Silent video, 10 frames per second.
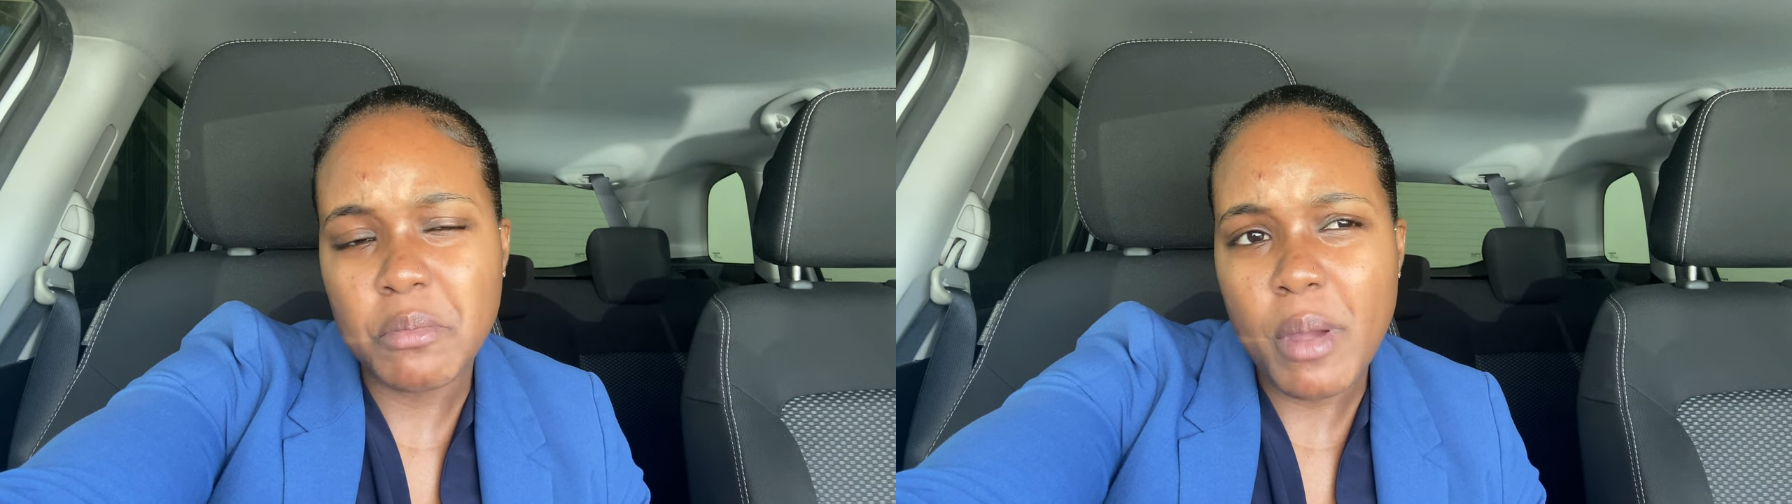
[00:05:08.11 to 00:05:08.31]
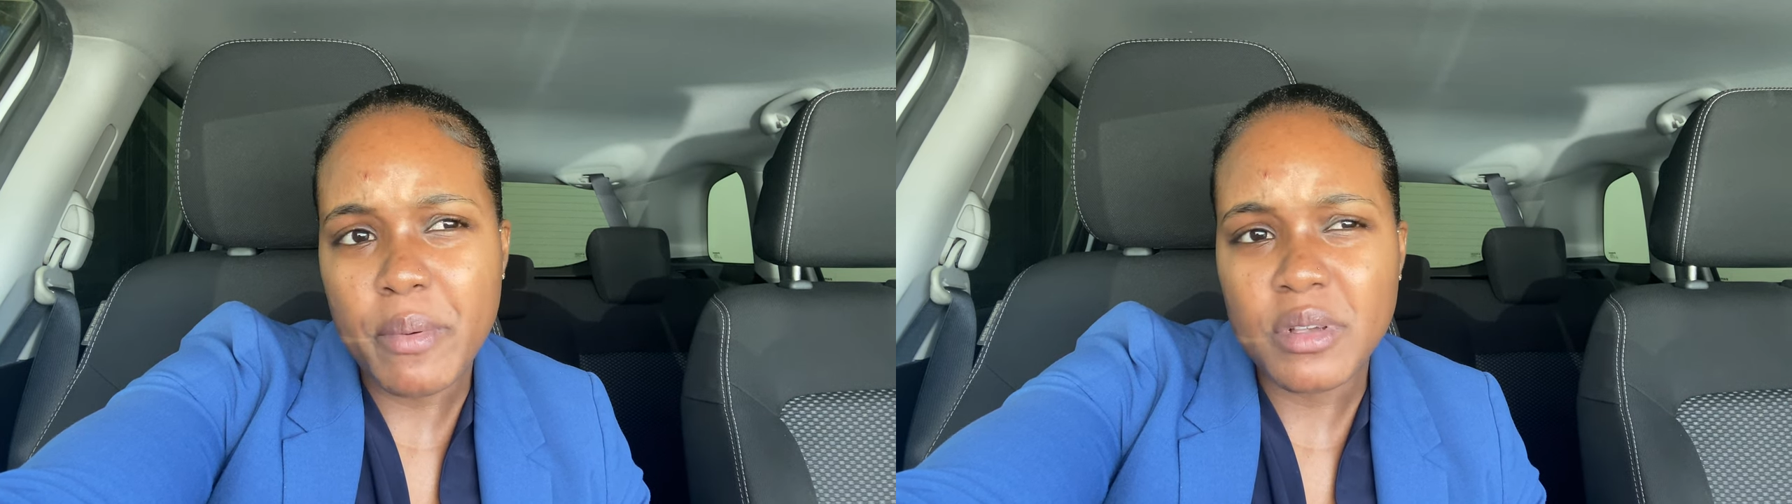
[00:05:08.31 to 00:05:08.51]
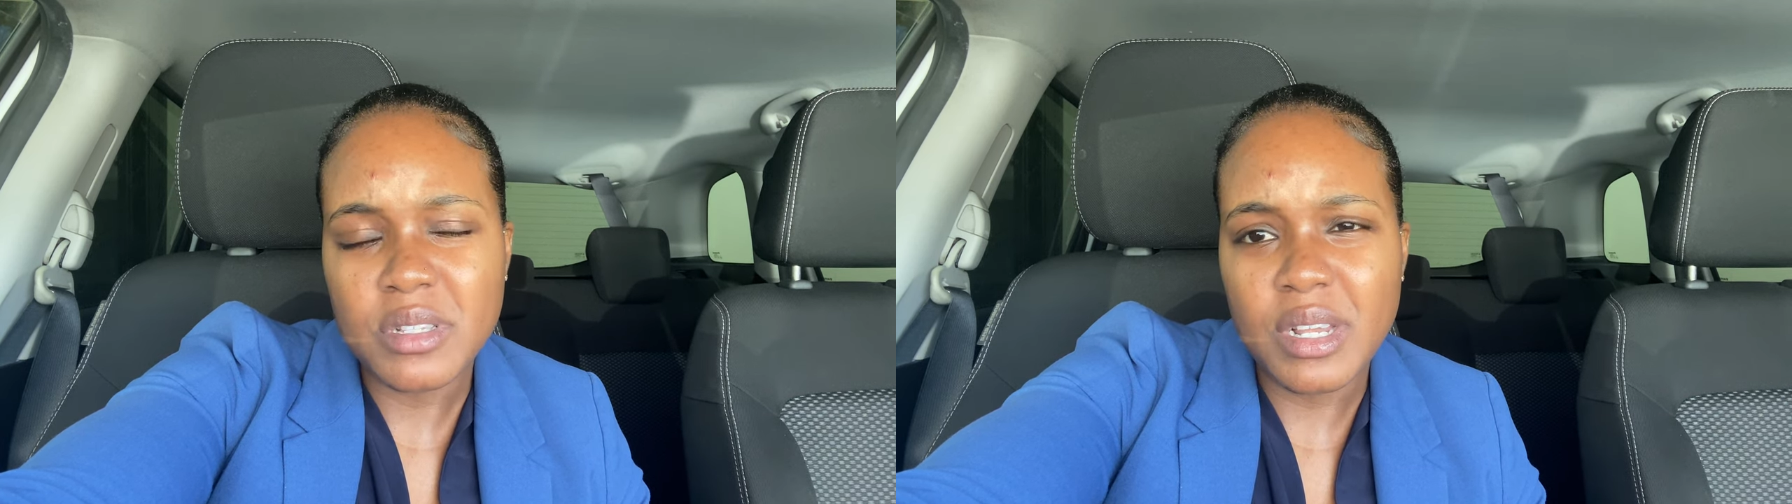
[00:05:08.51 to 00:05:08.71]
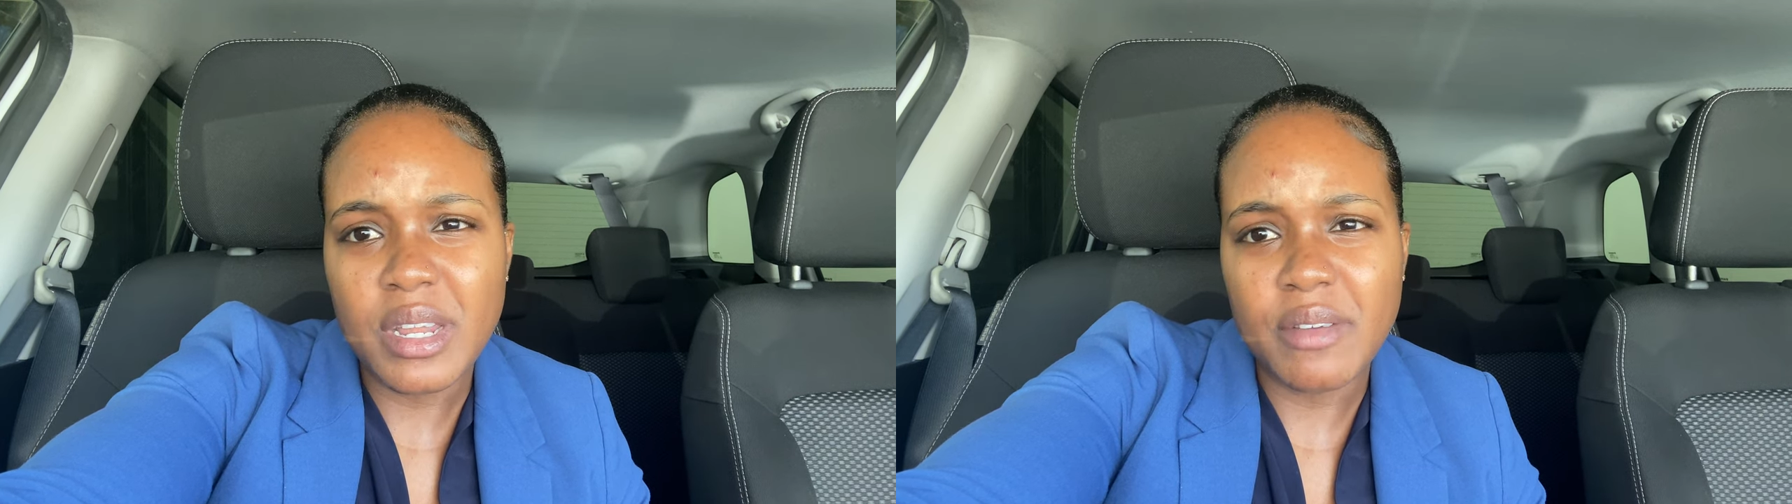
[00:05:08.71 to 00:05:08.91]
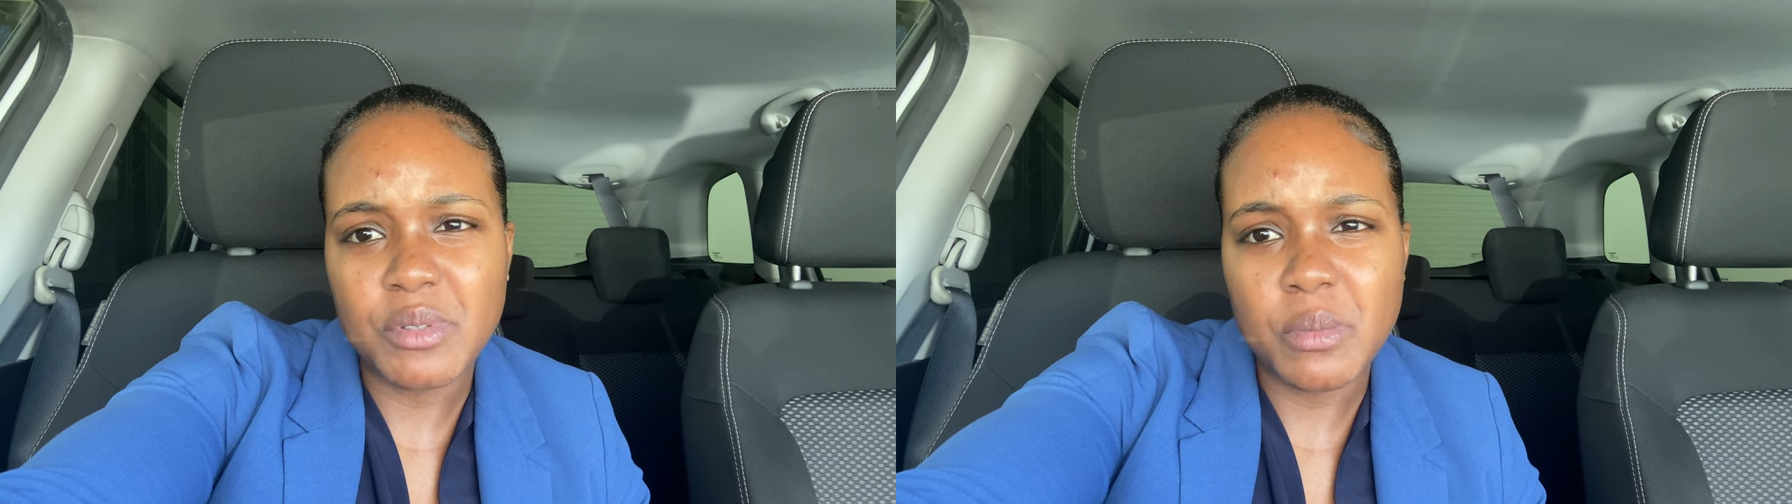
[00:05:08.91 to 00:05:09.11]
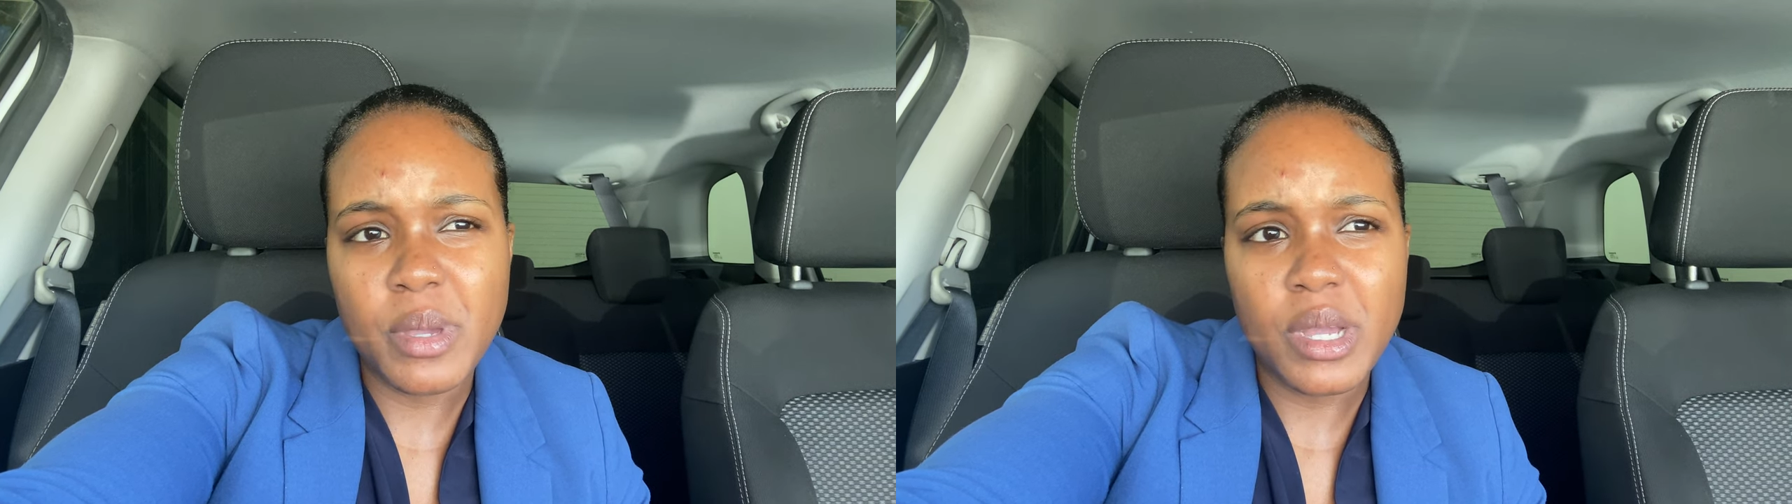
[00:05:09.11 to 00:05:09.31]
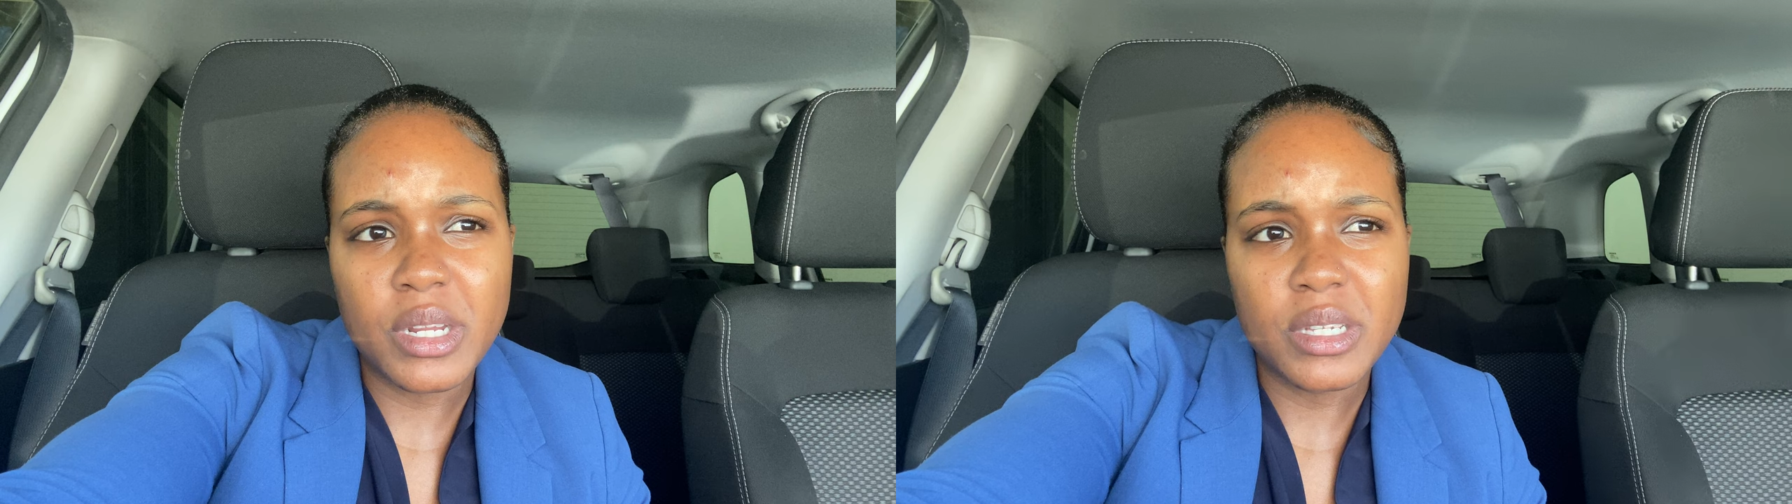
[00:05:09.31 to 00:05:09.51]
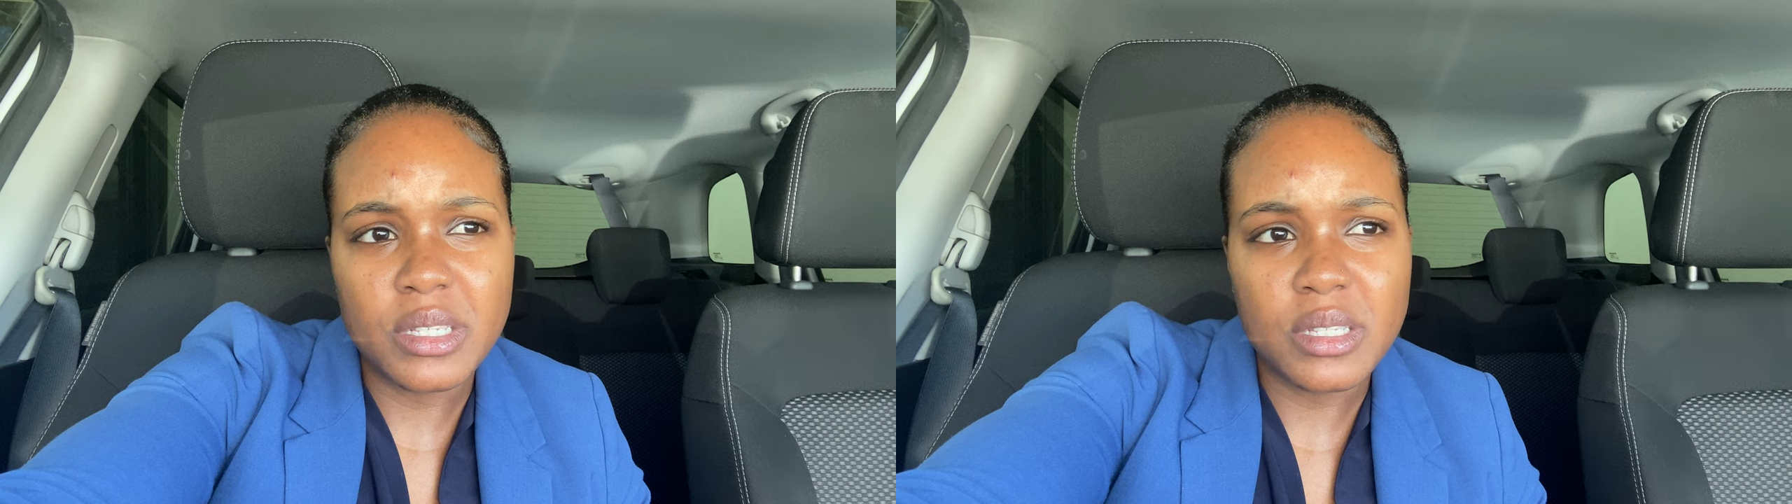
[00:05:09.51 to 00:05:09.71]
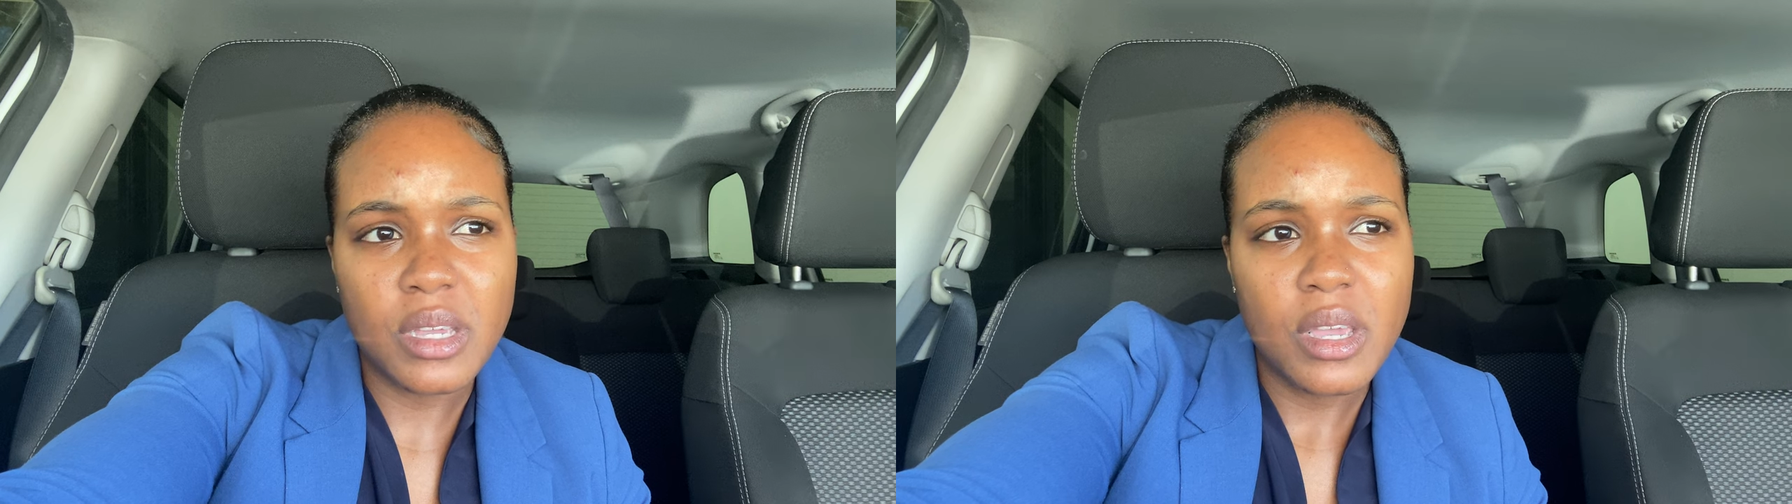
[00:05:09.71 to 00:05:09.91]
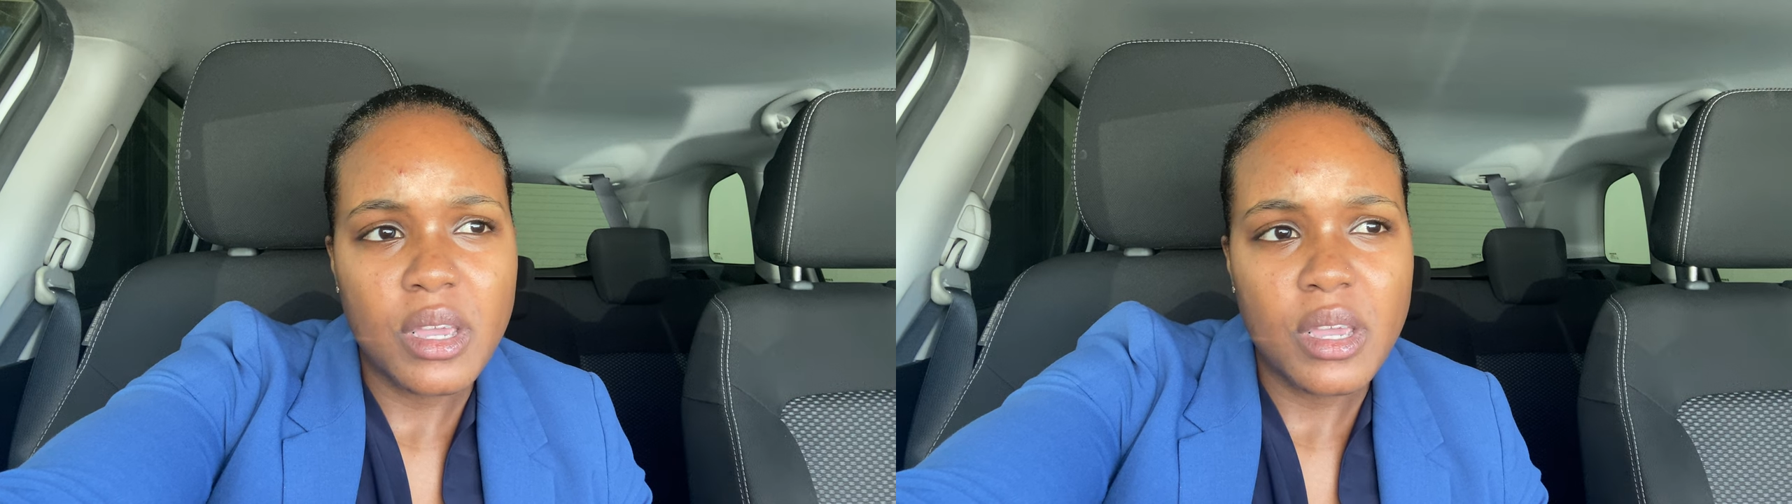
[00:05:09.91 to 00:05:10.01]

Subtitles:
my personal life, to be honest.